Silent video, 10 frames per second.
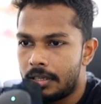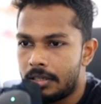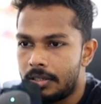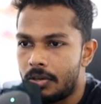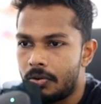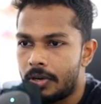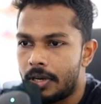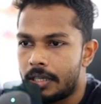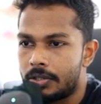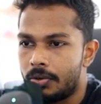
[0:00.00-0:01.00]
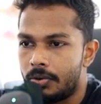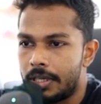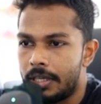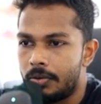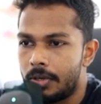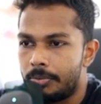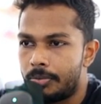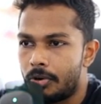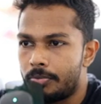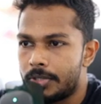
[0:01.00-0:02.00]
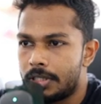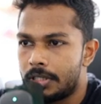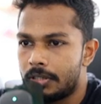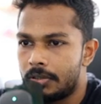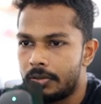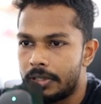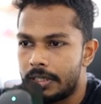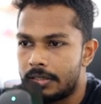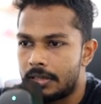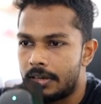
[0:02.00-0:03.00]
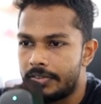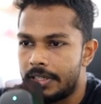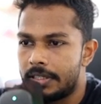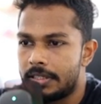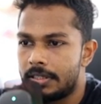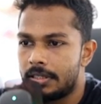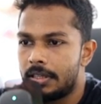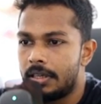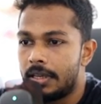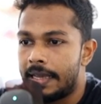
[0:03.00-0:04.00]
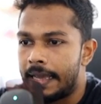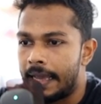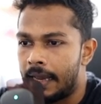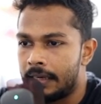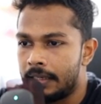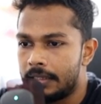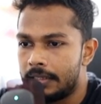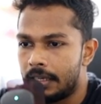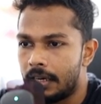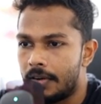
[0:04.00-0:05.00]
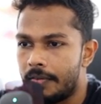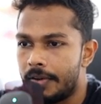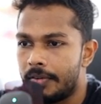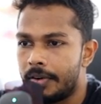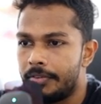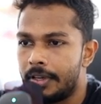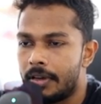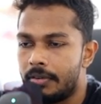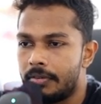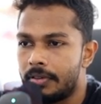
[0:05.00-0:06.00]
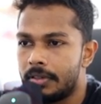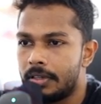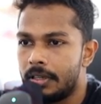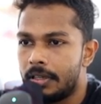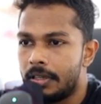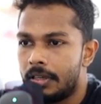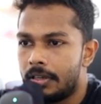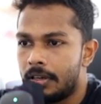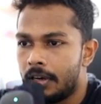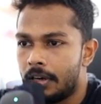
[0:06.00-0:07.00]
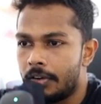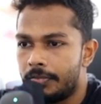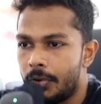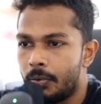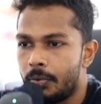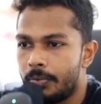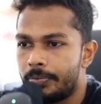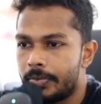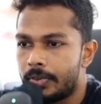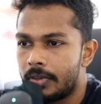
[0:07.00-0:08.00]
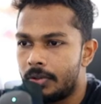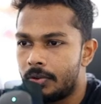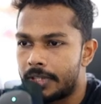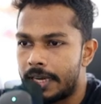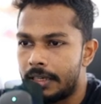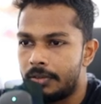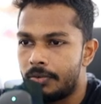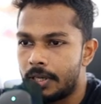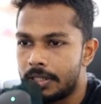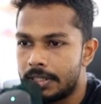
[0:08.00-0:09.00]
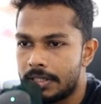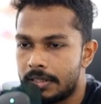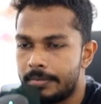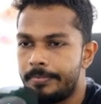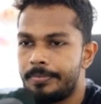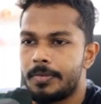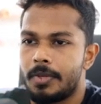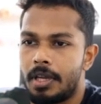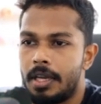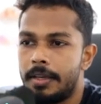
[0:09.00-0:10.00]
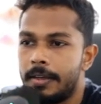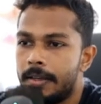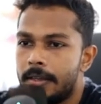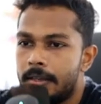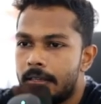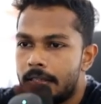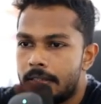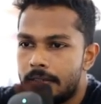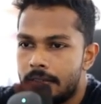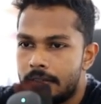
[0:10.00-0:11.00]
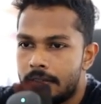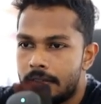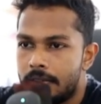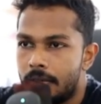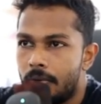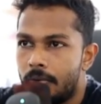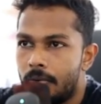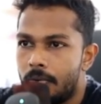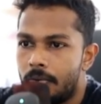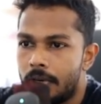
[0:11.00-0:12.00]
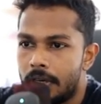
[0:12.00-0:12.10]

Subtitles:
Hash code equal prompt, all that stuff is handled. However, we have a few not handled ones. Okay, so